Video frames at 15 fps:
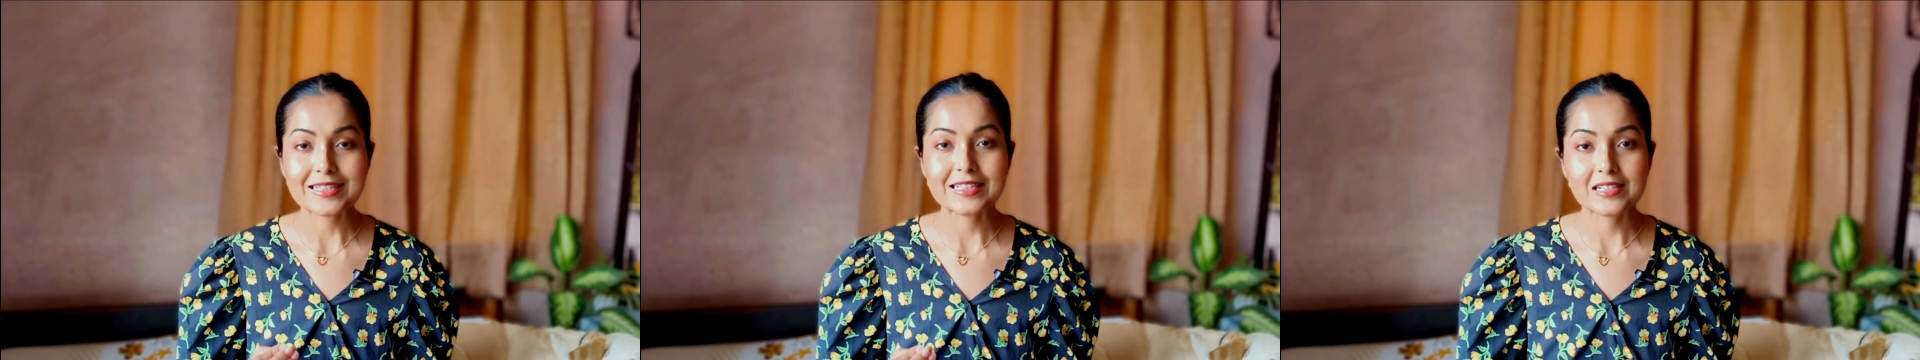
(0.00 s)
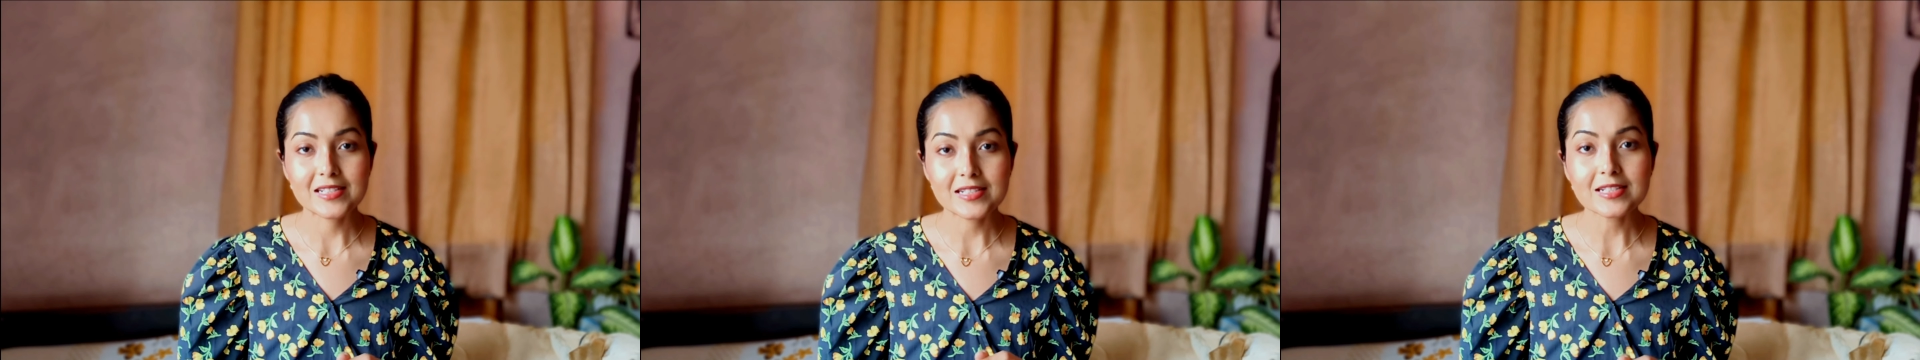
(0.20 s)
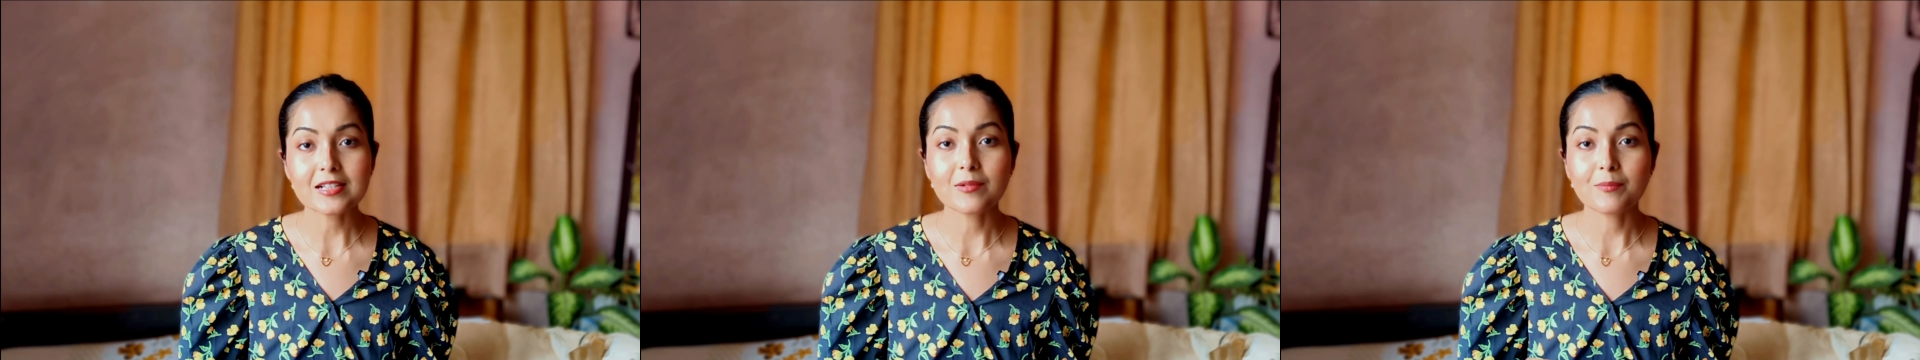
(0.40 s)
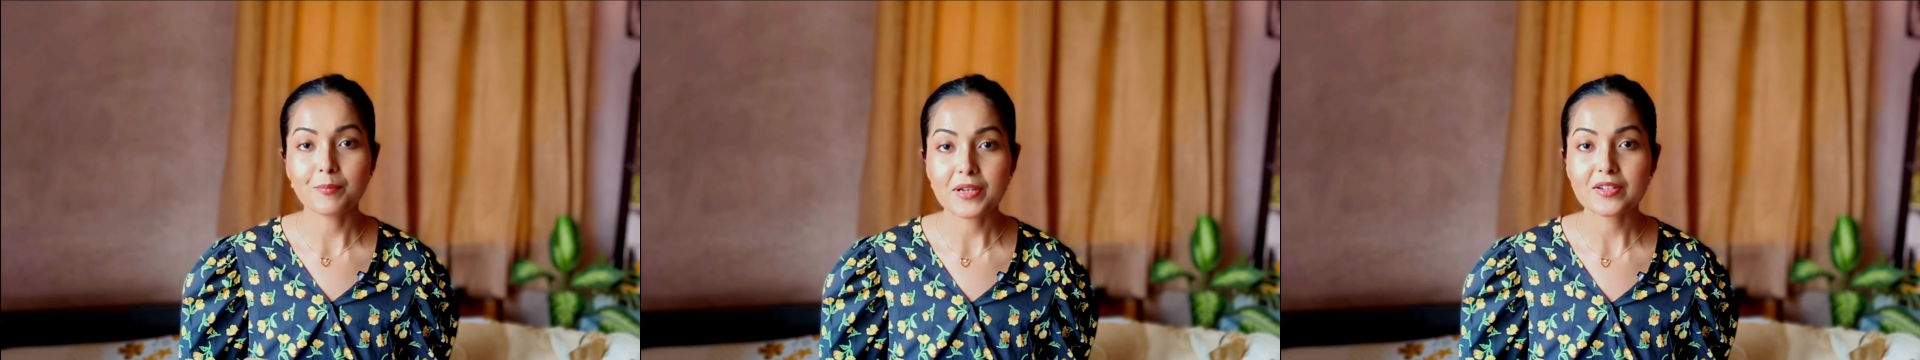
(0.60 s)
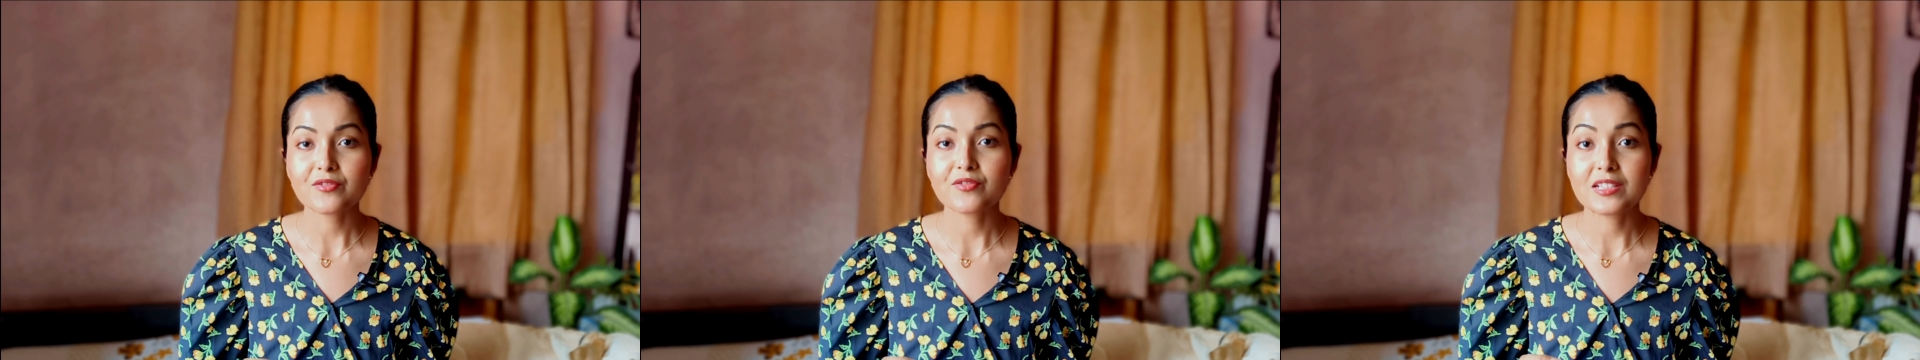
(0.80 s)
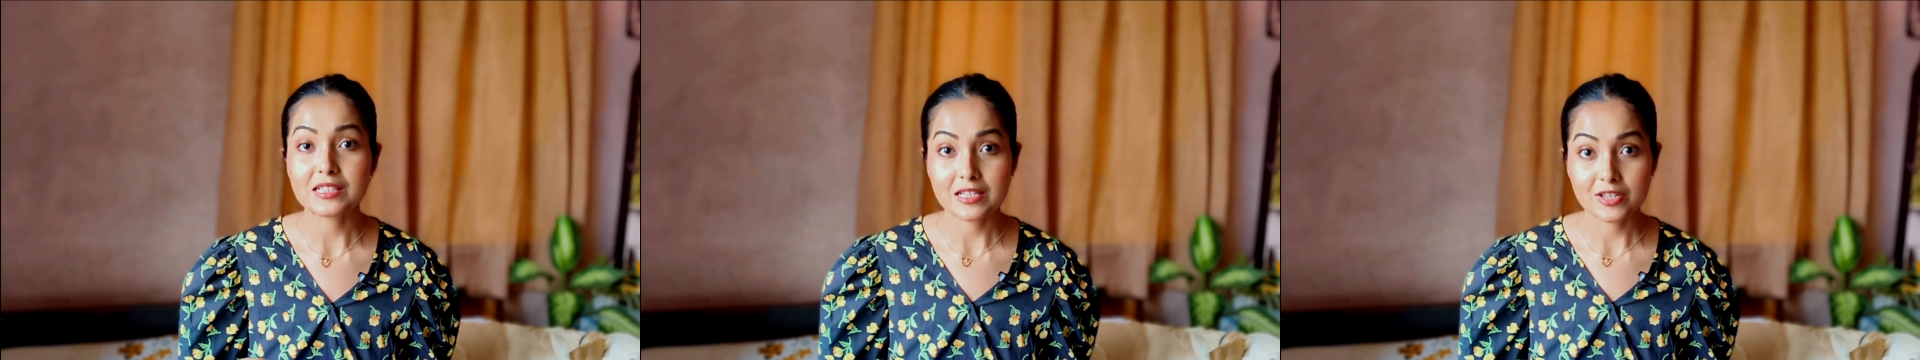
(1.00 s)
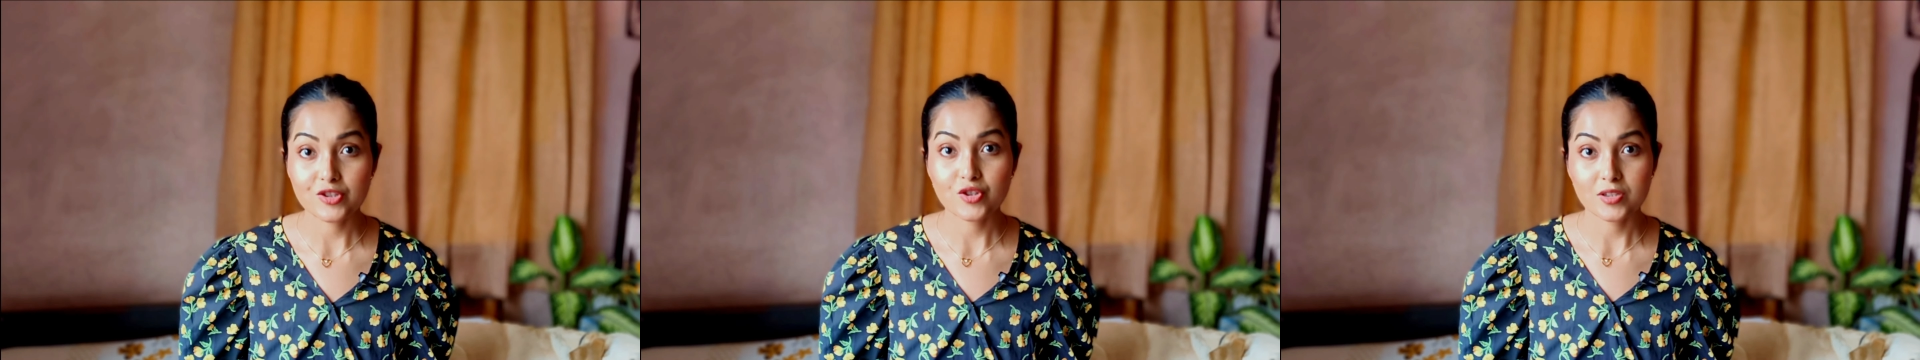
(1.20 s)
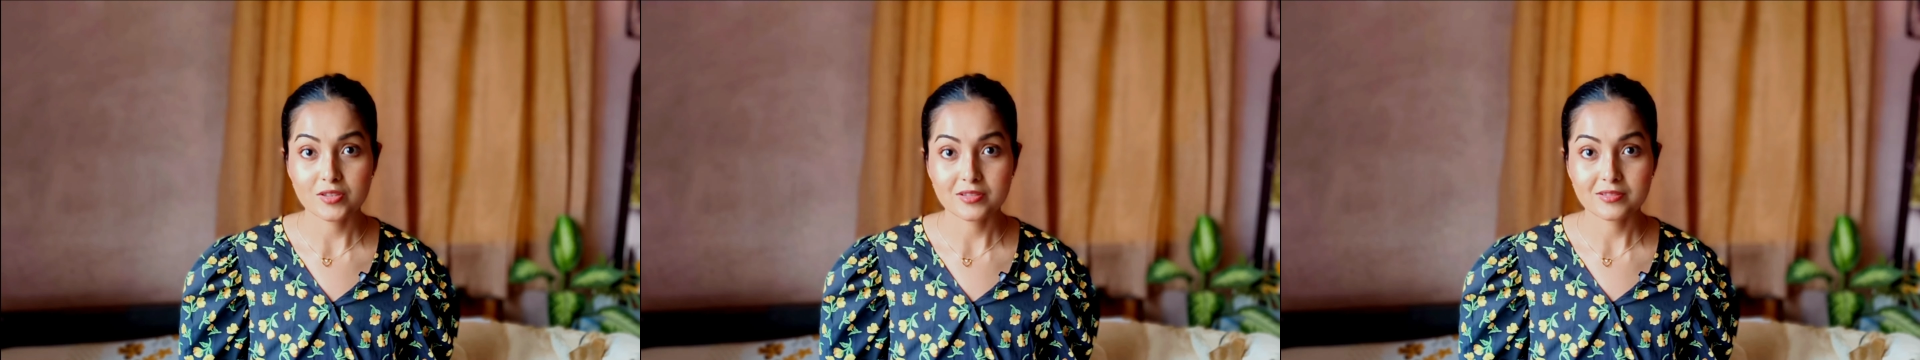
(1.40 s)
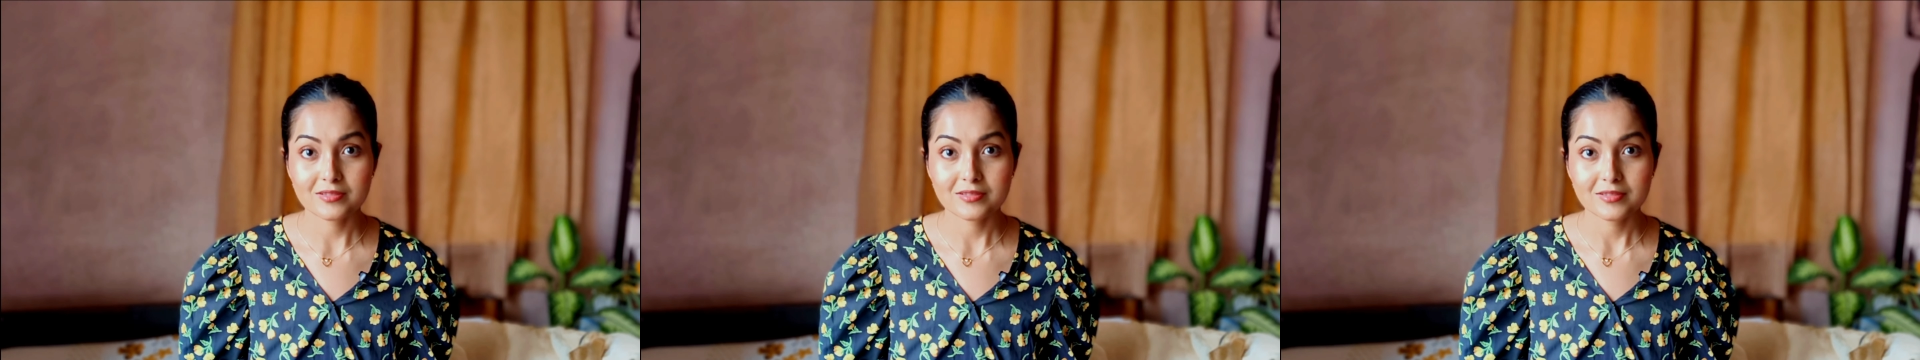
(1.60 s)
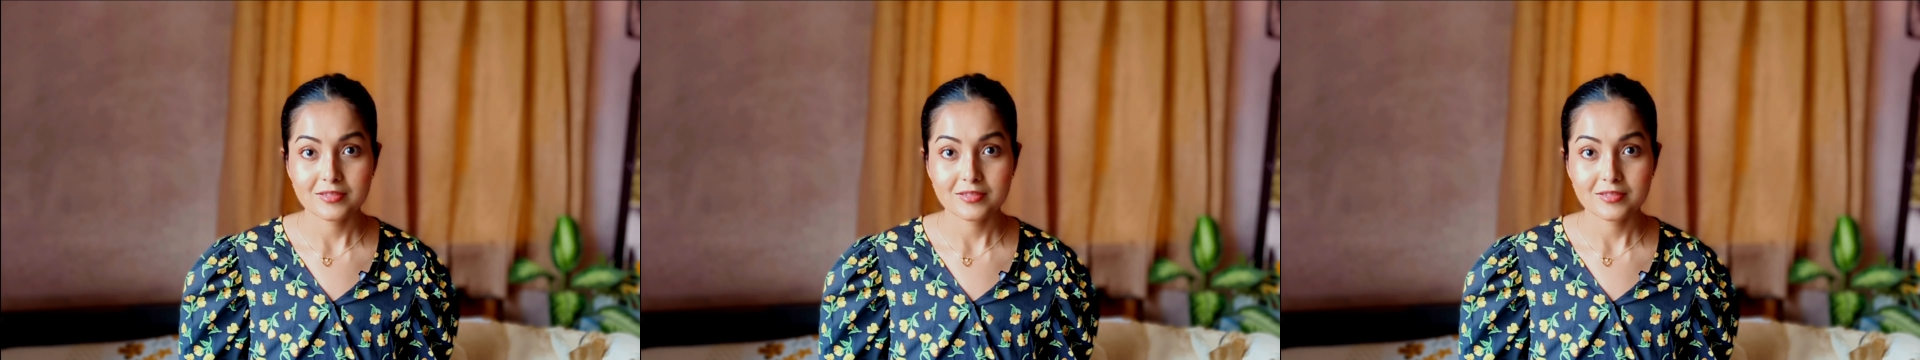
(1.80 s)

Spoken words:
doesn't compete with each other.